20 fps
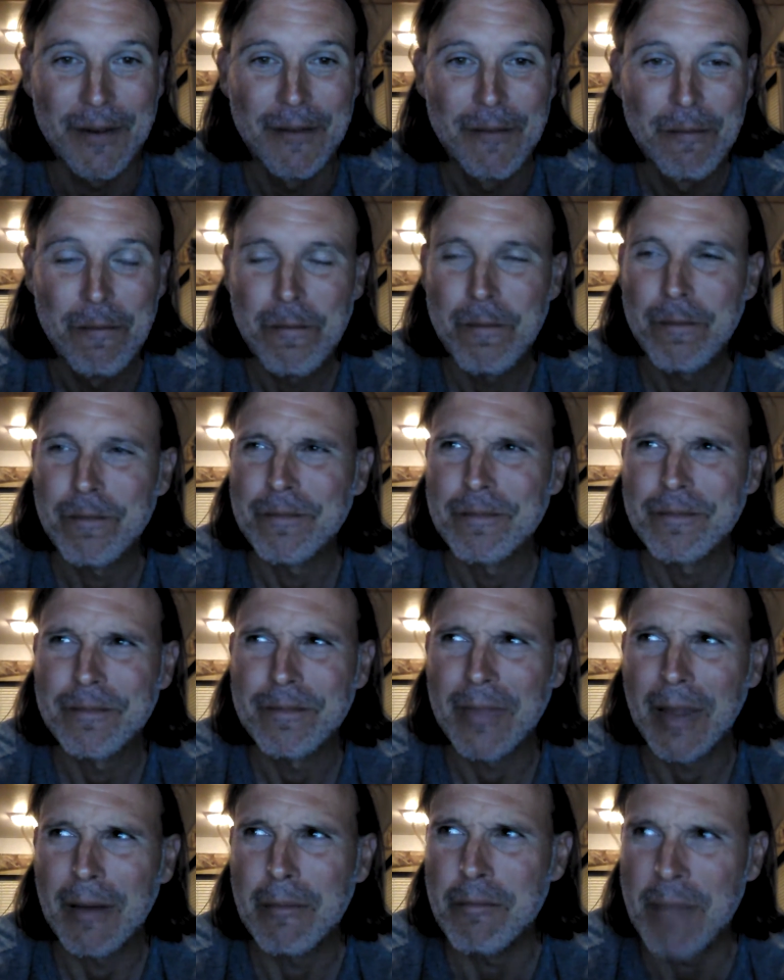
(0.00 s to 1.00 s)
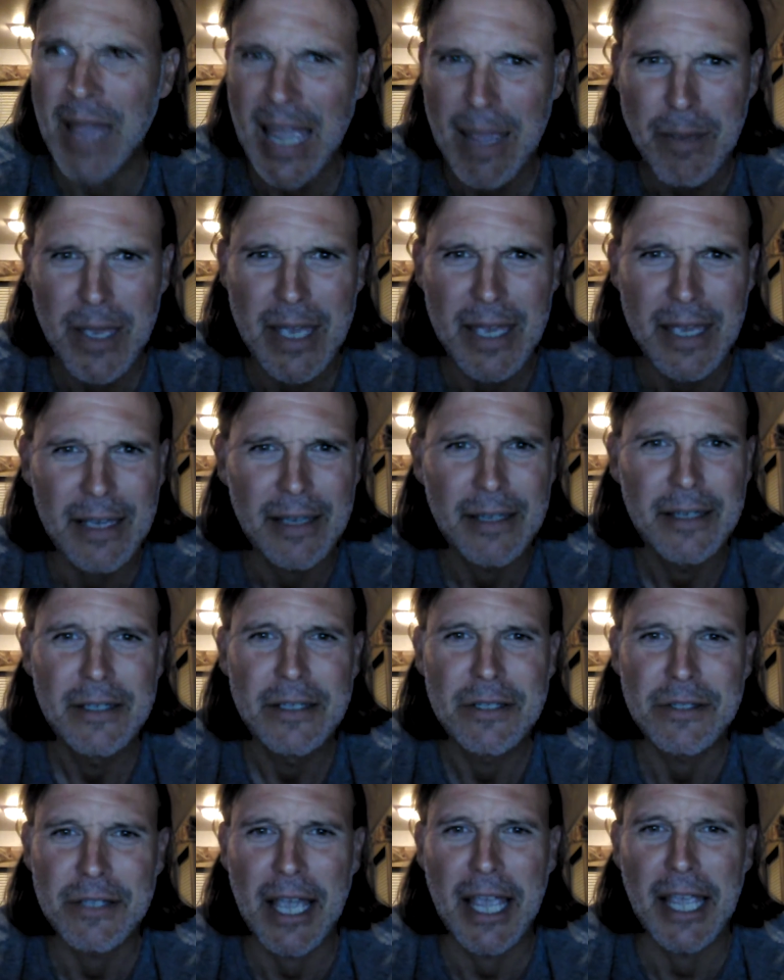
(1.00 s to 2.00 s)
maybe saying he was
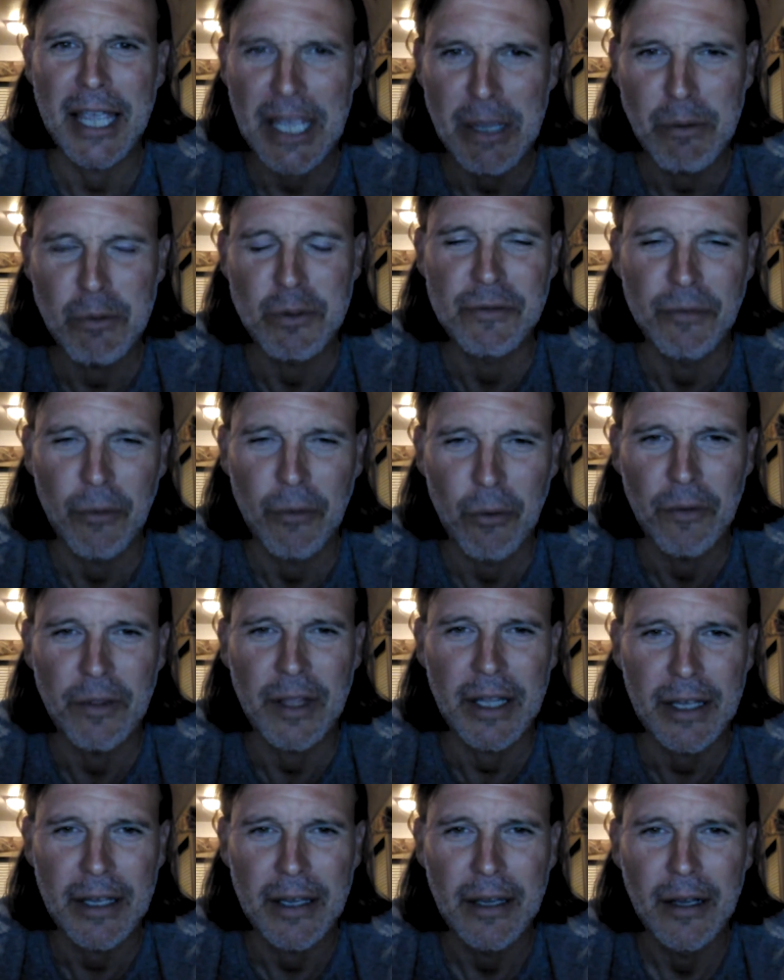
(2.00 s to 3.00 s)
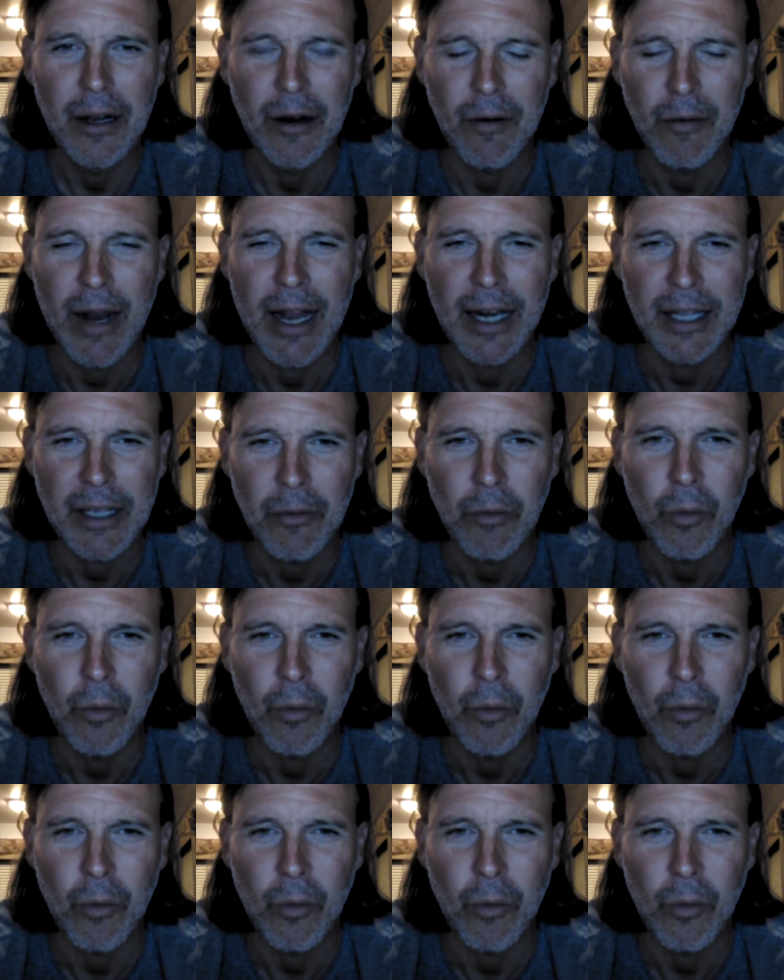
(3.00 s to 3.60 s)
for the Iraqi war, and I